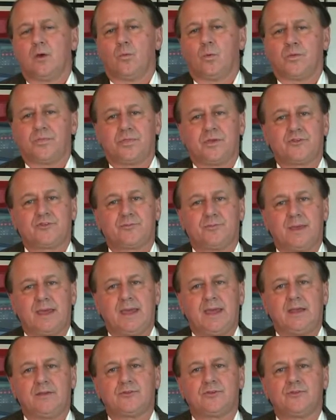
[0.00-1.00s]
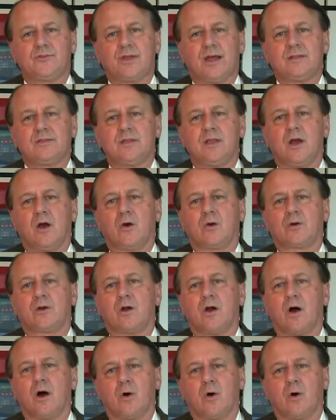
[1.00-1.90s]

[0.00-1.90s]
What this means is that the owner